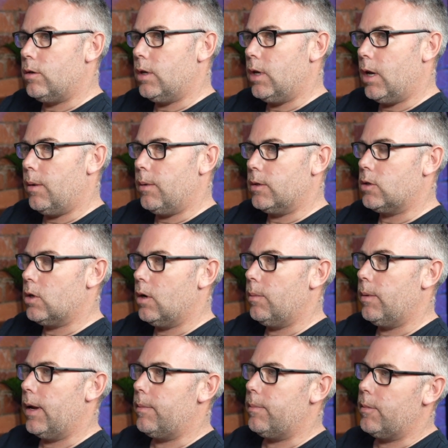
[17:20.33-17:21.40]
At times
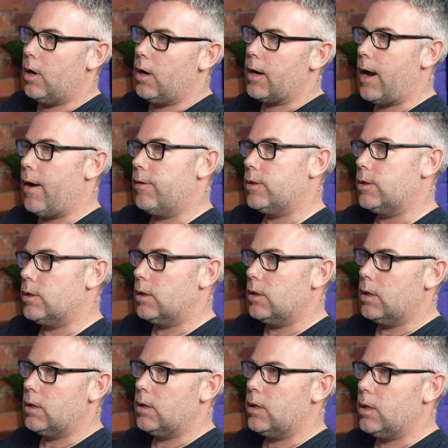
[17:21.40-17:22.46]
we had Mark Harrison
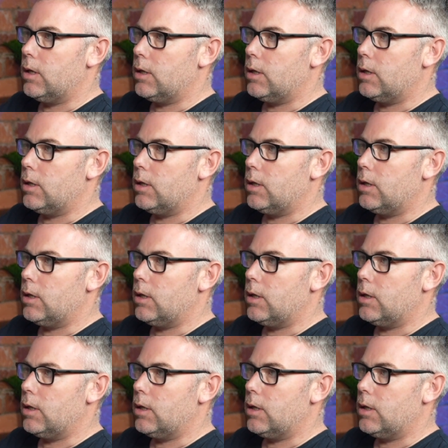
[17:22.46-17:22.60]
and